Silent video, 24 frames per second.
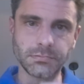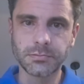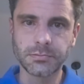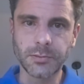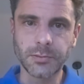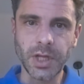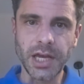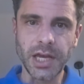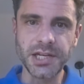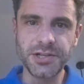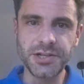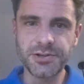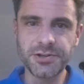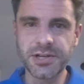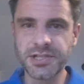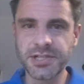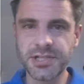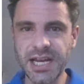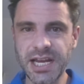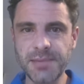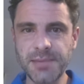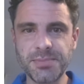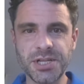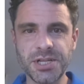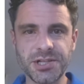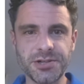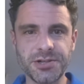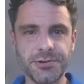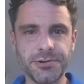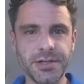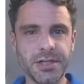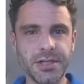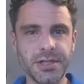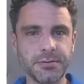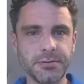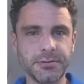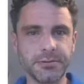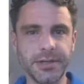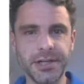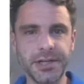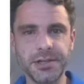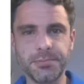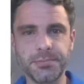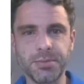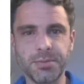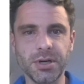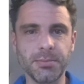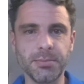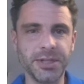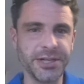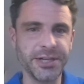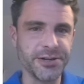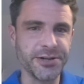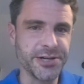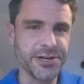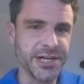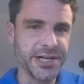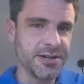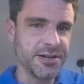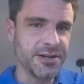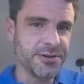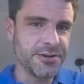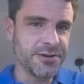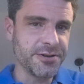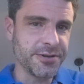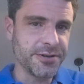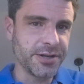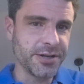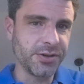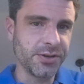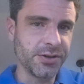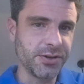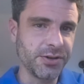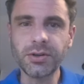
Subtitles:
You can type into it, right? You probably already know this.